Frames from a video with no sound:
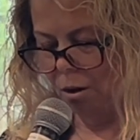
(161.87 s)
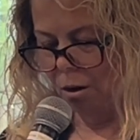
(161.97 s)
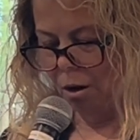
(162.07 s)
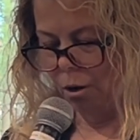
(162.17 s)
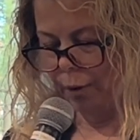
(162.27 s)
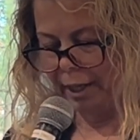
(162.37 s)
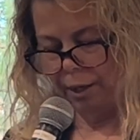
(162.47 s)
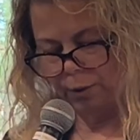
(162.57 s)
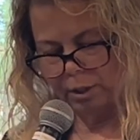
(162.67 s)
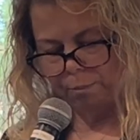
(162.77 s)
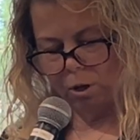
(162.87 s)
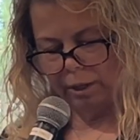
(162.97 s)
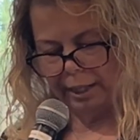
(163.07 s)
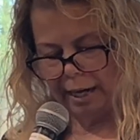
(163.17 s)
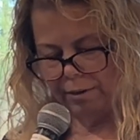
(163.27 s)
Or when he was
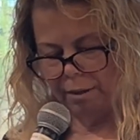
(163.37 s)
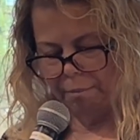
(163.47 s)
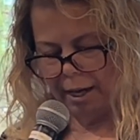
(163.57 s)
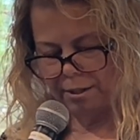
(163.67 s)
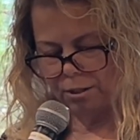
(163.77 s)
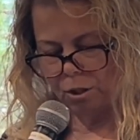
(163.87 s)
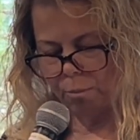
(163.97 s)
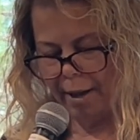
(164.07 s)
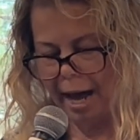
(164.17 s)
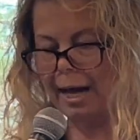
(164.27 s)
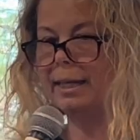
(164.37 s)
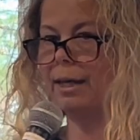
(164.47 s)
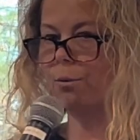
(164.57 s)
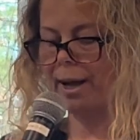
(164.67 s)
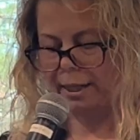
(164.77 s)
bullied on the bus so bad
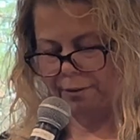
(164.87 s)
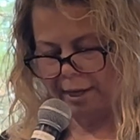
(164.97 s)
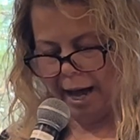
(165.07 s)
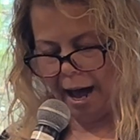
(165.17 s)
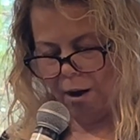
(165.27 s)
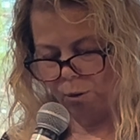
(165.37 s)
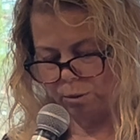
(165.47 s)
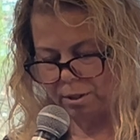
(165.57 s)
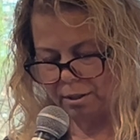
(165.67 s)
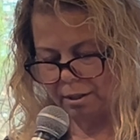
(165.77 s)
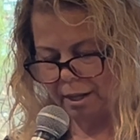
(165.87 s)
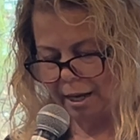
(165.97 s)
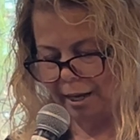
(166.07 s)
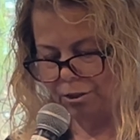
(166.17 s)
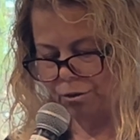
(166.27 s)
he ran in the house
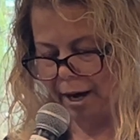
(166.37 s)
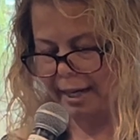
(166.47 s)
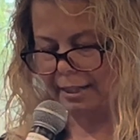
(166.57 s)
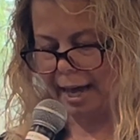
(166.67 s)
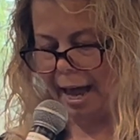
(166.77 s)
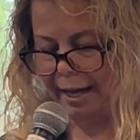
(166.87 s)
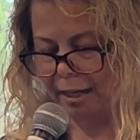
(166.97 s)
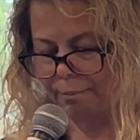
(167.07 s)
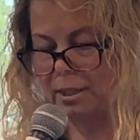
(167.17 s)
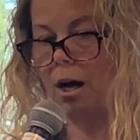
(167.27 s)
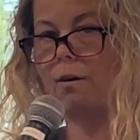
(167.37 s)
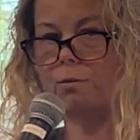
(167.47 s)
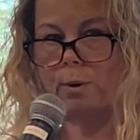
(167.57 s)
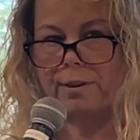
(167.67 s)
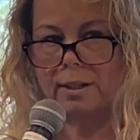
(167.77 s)
and tried to hang
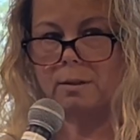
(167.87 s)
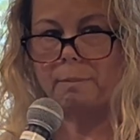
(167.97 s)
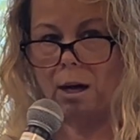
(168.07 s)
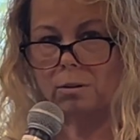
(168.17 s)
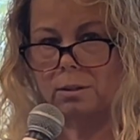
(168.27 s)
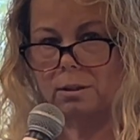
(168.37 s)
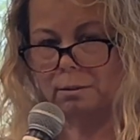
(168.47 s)
himself with his belt.